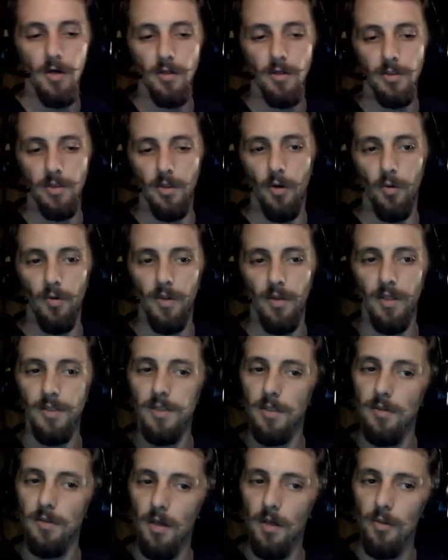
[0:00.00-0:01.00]
So
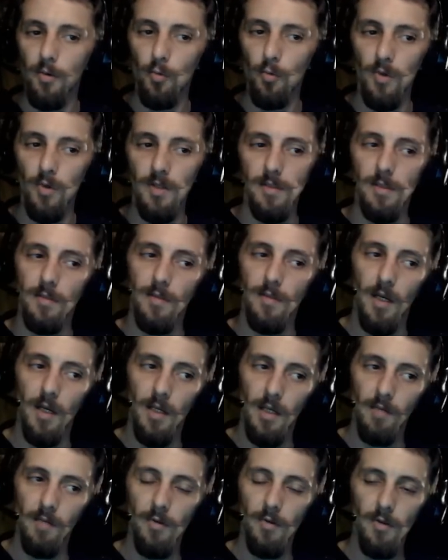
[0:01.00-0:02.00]
it's another reason that
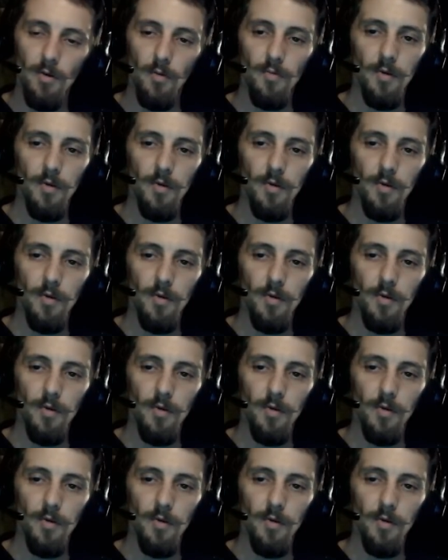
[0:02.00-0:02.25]
even though